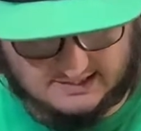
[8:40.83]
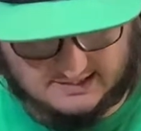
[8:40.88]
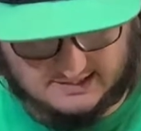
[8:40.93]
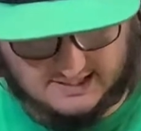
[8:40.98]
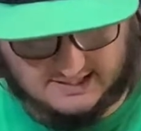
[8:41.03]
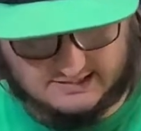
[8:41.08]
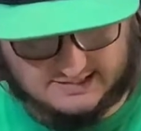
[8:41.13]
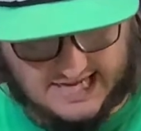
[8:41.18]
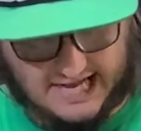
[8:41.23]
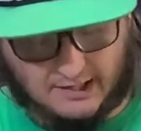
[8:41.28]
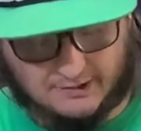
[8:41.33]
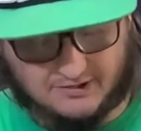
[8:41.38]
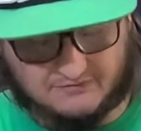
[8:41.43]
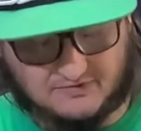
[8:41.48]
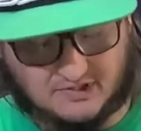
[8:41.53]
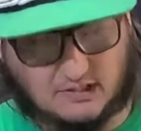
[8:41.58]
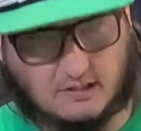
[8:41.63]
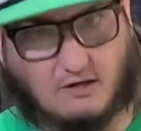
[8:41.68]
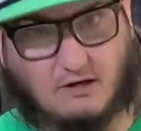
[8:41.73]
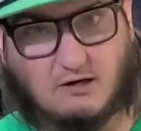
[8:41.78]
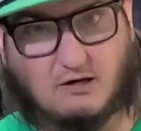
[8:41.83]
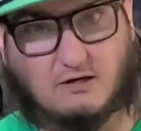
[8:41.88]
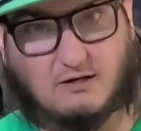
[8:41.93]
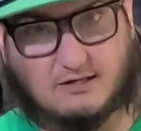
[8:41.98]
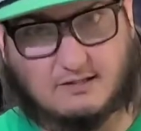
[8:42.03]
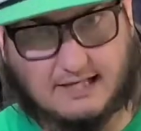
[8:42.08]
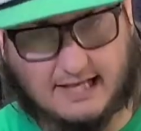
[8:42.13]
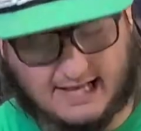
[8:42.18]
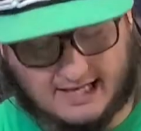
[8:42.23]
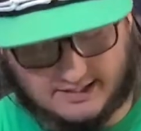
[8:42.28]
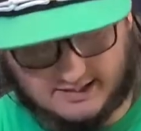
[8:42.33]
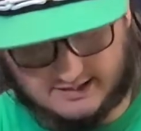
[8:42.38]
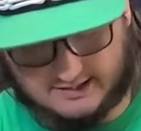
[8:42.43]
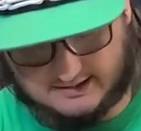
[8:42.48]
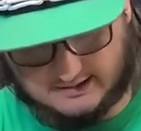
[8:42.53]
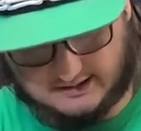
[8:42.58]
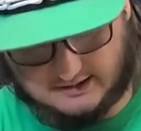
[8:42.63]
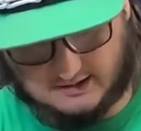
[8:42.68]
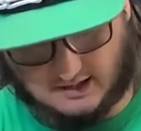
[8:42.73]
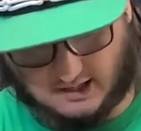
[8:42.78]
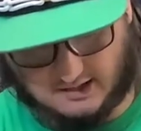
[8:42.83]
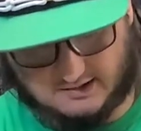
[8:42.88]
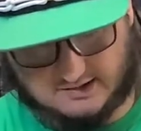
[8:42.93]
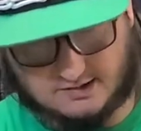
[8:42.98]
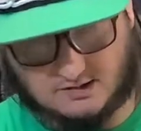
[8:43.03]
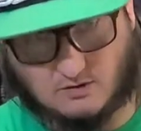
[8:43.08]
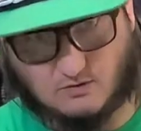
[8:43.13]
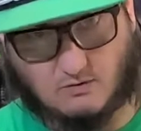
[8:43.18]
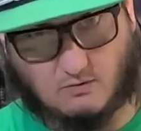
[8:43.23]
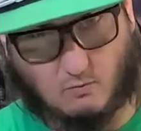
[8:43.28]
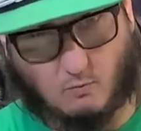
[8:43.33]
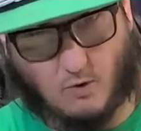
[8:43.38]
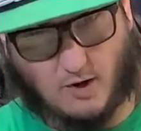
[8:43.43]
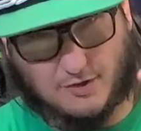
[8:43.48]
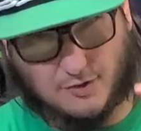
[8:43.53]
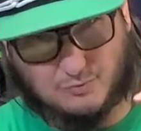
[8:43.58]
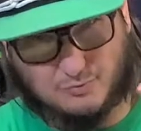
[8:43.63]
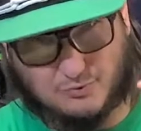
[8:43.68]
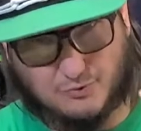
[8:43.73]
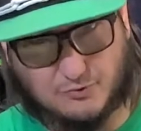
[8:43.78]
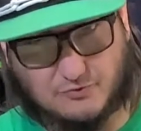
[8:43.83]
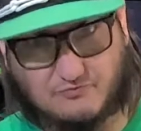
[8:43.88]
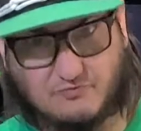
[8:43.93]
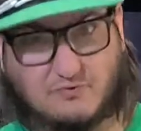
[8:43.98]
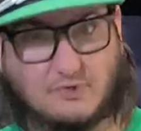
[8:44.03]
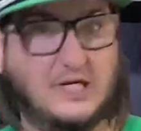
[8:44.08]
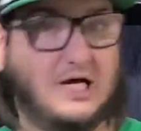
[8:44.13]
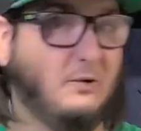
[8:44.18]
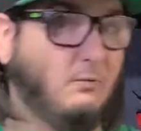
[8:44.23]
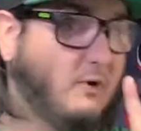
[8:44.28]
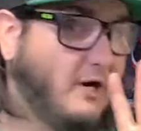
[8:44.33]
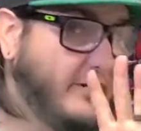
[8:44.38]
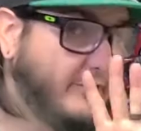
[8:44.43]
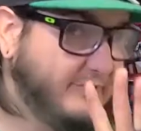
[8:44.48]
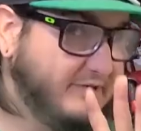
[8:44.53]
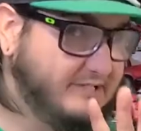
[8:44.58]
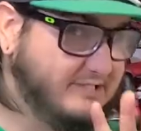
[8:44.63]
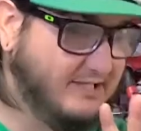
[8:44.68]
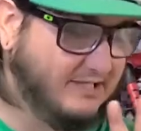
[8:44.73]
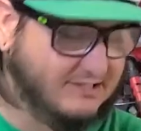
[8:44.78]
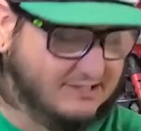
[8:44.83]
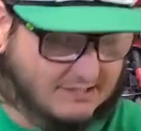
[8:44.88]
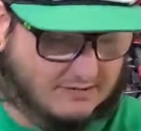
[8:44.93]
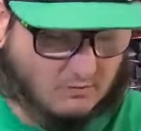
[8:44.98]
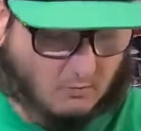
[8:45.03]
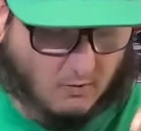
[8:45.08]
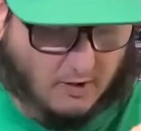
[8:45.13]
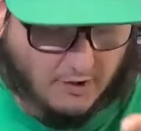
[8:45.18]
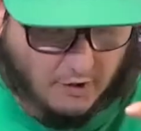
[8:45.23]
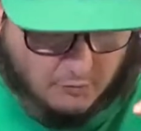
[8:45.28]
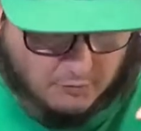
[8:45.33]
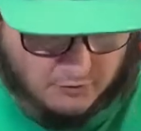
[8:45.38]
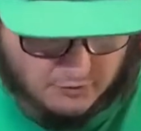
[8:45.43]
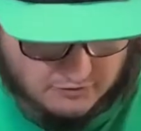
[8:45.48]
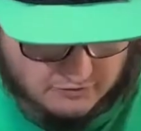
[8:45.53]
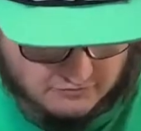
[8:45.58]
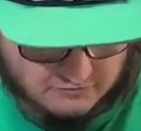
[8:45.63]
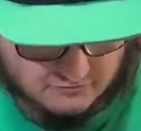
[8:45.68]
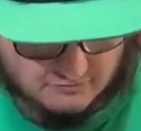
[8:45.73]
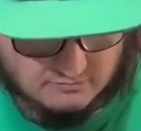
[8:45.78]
it's out of the car, and it is also waterproof, not water resistant, waterproof.